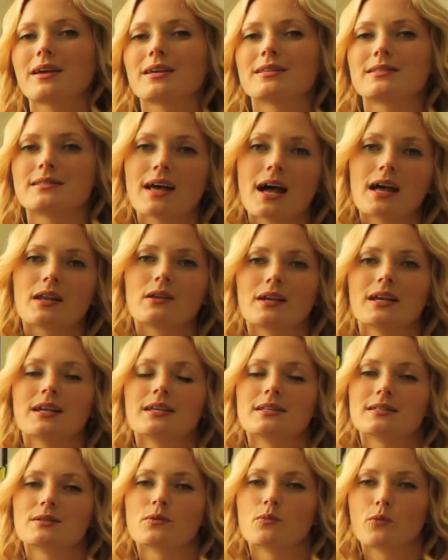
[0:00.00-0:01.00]
because that
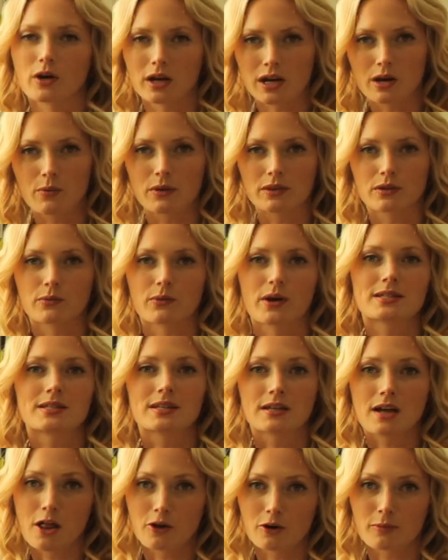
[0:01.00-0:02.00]
is working with the
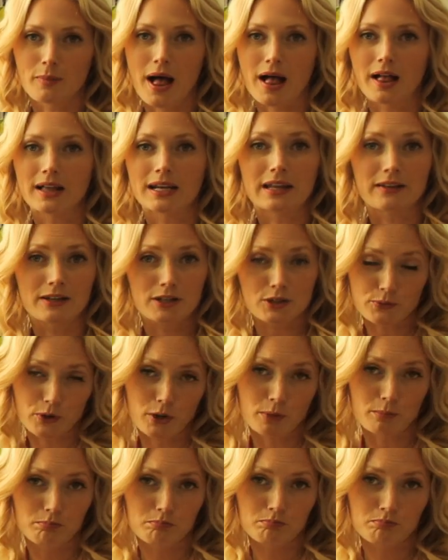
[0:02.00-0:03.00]
rest of the color palette in this
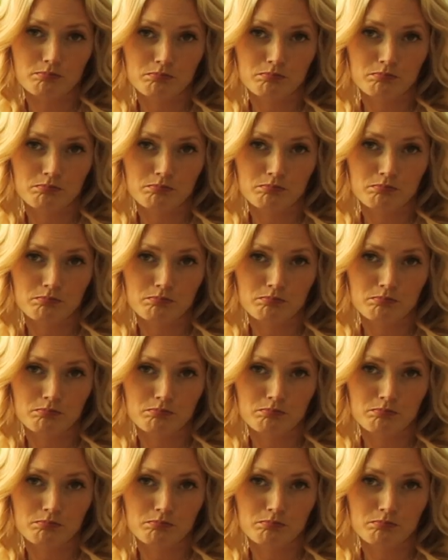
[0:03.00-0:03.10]
room.